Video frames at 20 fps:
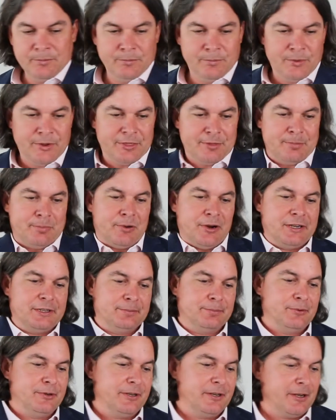what the price
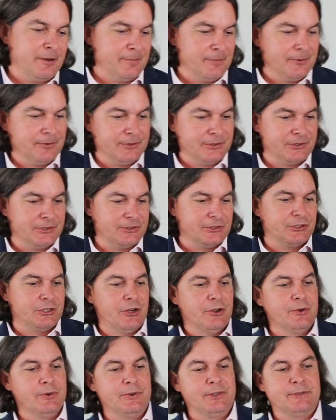point numbers
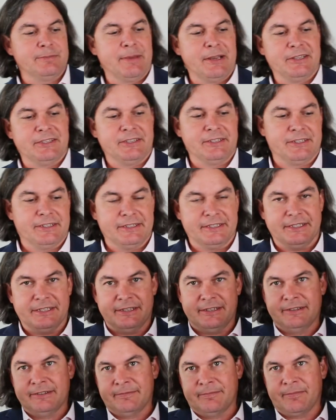show is
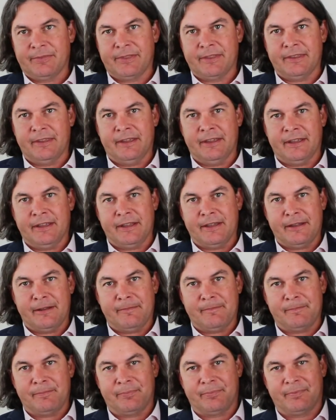basically
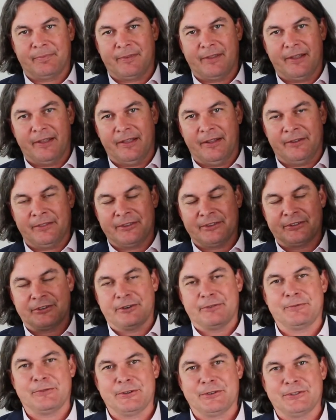um, on the
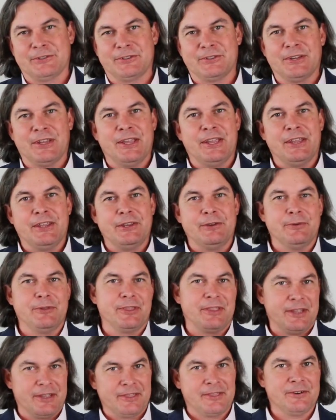surface, you
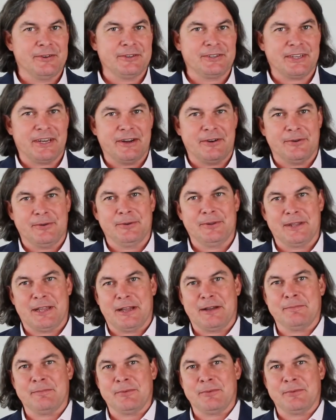would think there is a whole lot